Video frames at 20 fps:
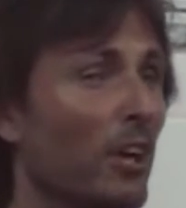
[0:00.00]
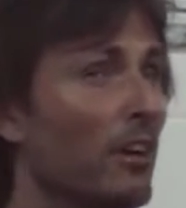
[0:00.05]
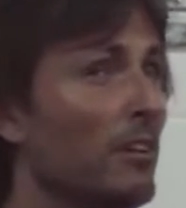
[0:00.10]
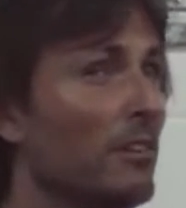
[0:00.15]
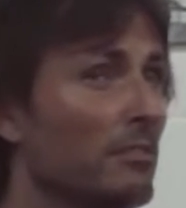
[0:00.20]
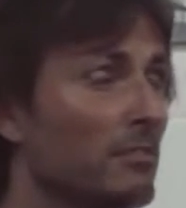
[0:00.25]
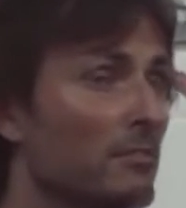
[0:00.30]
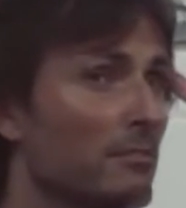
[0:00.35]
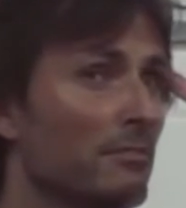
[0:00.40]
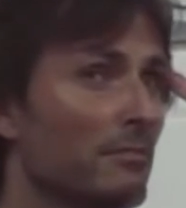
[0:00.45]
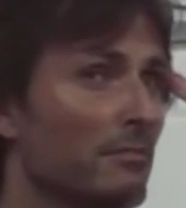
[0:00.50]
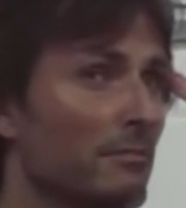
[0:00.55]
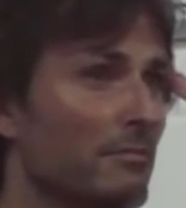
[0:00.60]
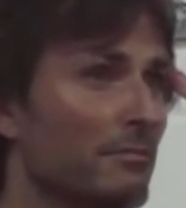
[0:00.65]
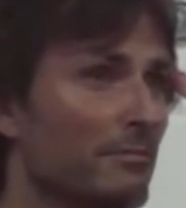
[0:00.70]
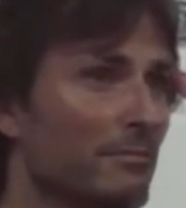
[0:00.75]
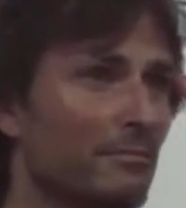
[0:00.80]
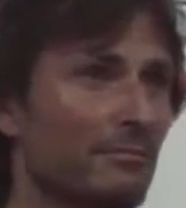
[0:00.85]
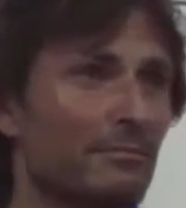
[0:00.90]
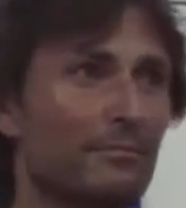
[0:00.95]
No?
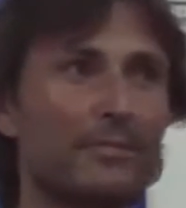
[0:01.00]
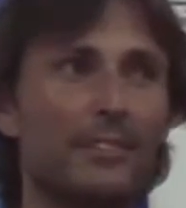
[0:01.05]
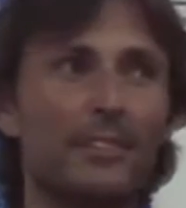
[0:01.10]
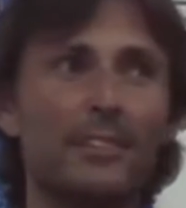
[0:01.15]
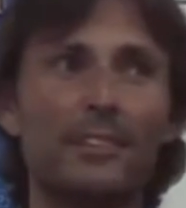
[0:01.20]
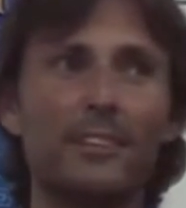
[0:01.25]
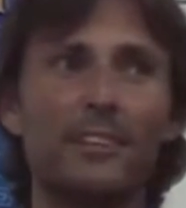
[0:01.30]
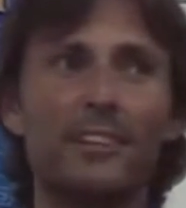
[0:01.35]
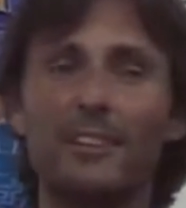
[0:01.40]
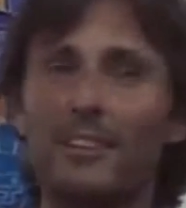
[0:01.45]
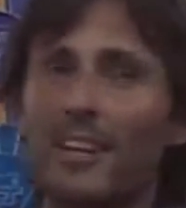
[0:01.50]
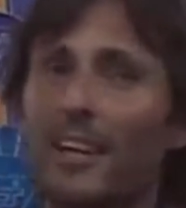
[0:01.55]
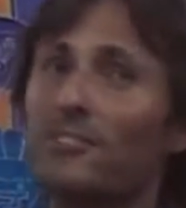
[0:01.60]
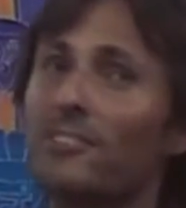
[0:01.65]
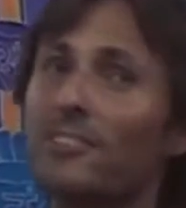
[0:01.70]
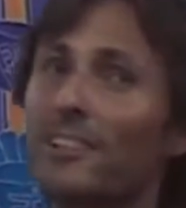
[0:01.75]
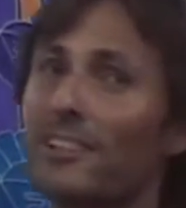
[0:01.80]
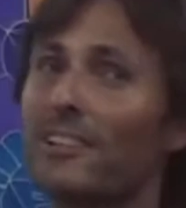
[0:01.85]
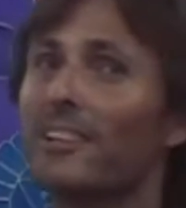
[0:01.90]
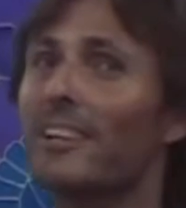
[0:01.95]

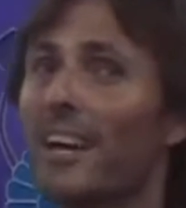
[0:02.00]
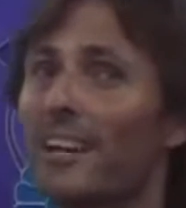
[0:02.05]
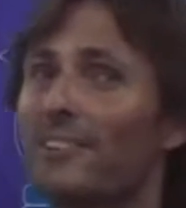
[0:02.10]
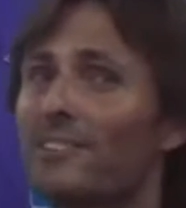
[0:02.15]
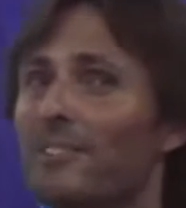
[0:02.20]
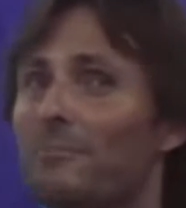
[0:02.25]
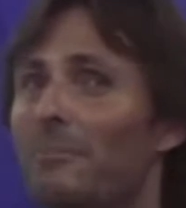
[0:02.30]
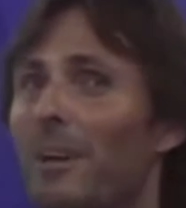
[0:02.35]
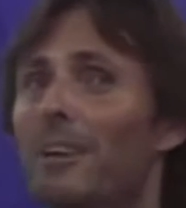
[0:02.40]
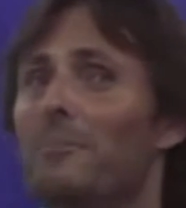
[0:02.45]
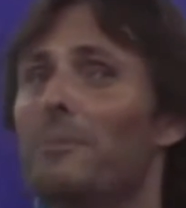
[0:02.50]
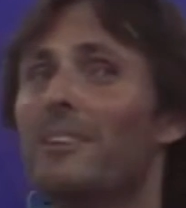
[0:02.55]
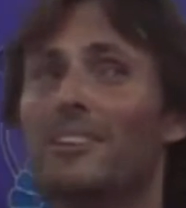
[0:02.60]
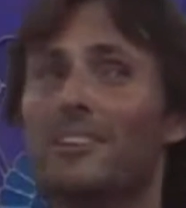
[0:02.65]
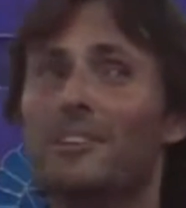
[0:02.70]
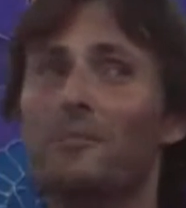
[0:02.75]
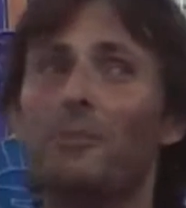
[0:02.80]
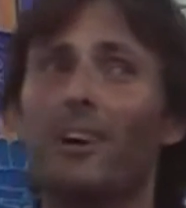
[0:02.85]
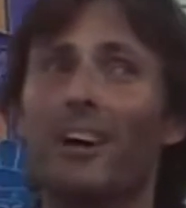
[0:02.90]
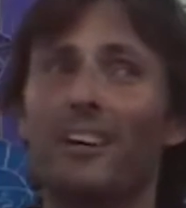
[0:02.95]
That's an indication maybe
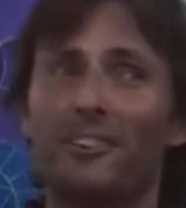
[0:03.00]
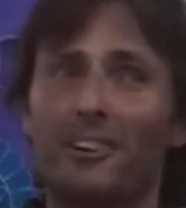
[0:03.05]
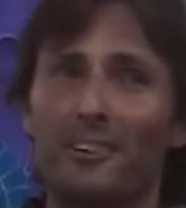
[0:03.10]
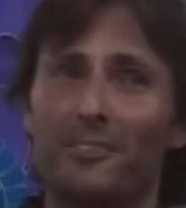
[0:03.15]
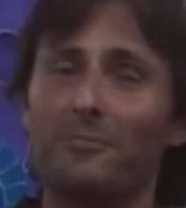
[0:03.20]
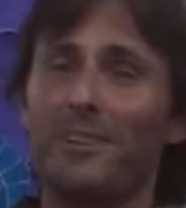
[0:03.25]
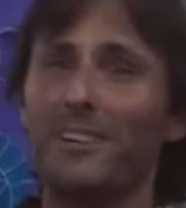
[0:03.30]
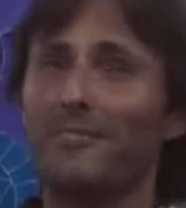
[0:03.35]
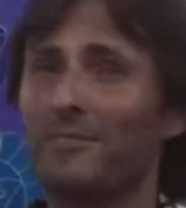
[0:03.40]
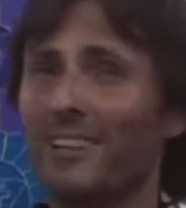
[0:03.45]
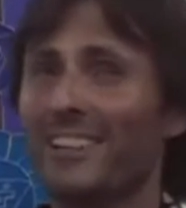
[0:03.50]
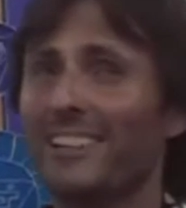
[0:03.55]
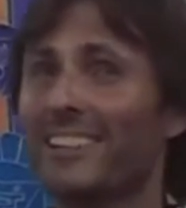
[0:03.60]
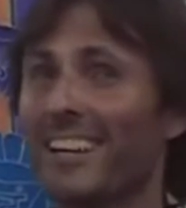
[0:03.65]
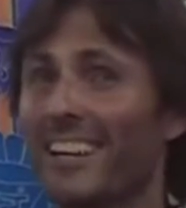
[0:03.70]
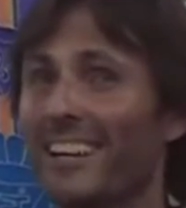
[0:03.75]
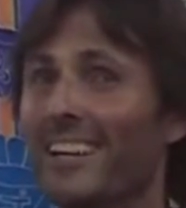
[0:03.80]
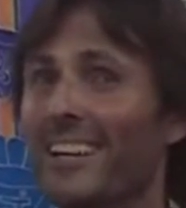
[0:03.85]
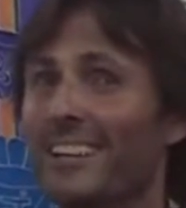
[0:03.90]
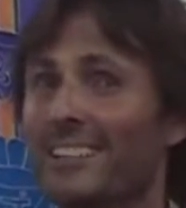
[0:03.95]
that you might not have been
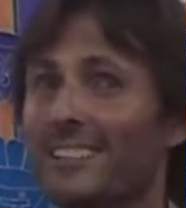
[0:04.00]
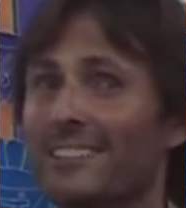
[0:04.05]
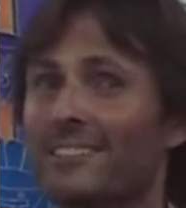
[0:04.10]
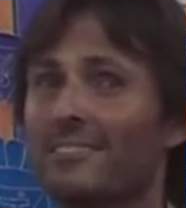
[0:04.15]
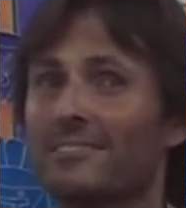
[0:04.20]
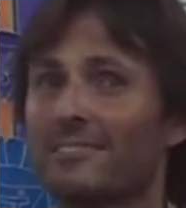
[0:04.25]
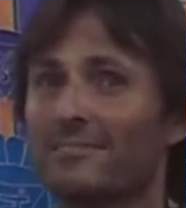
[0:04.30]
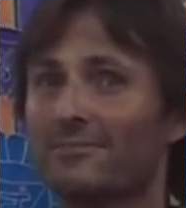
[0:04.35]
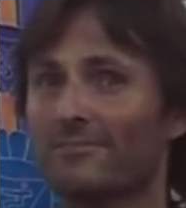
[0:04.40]
reincarnated.